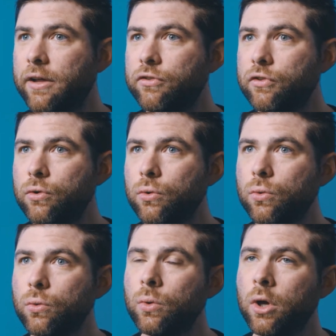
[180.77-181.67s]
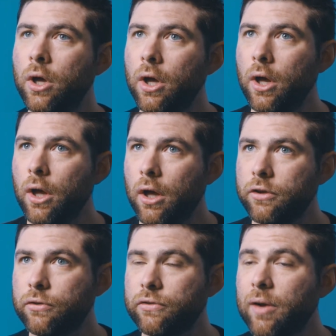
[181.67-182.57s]
to
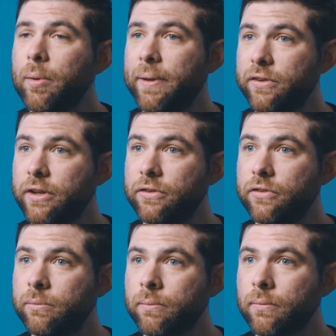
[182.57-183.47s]
set up a business